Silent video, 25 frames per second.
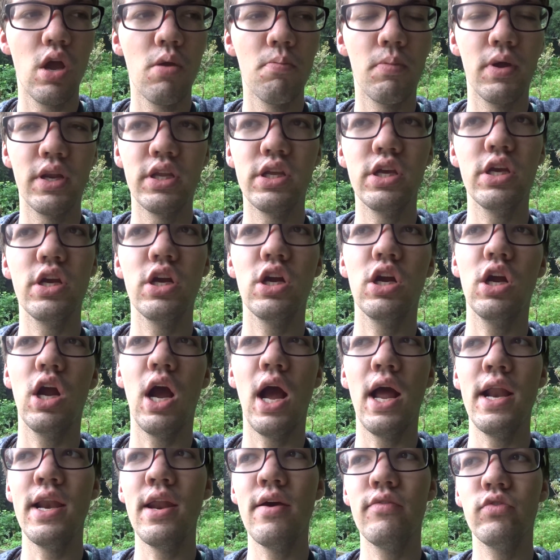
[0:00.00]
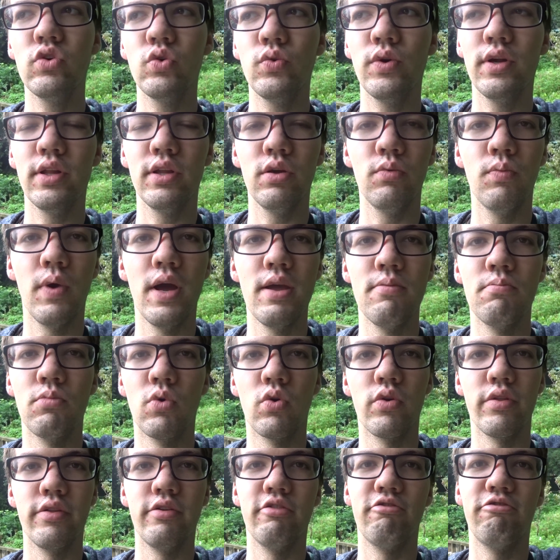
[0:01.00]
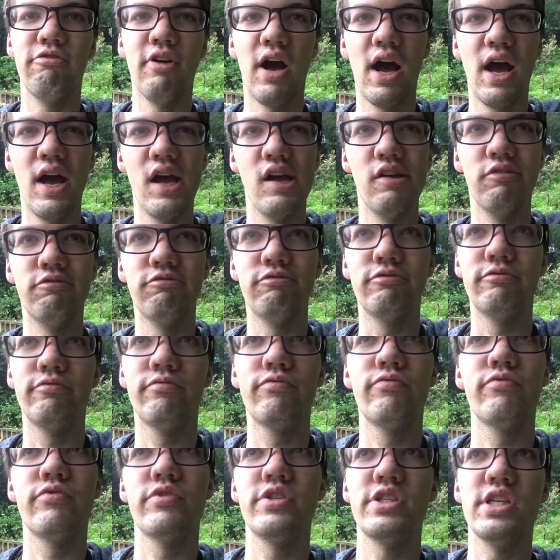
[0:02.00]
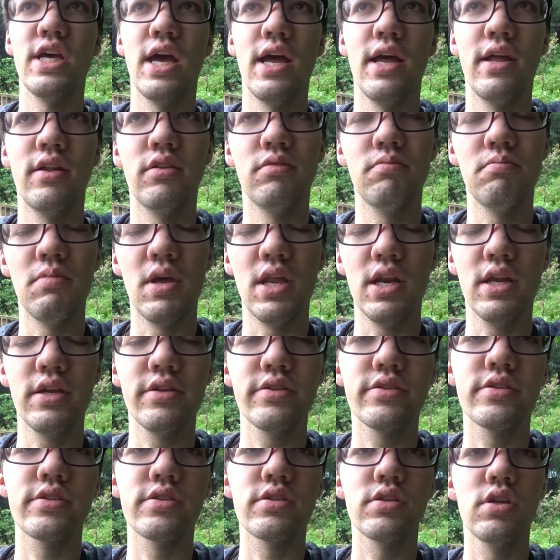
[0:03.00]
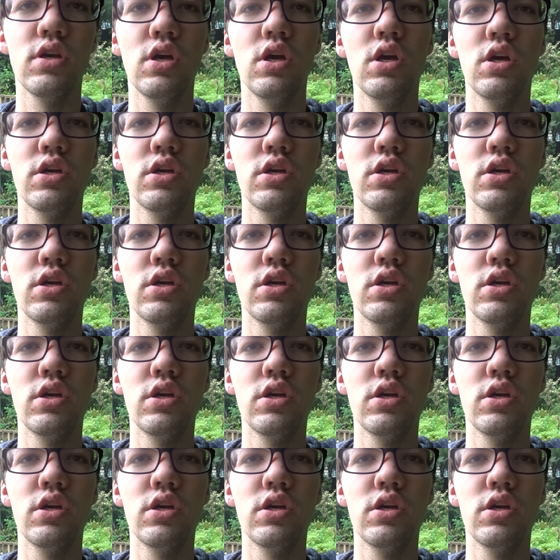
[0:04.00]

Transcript: But here, I never really wait more than 5-10 minutes.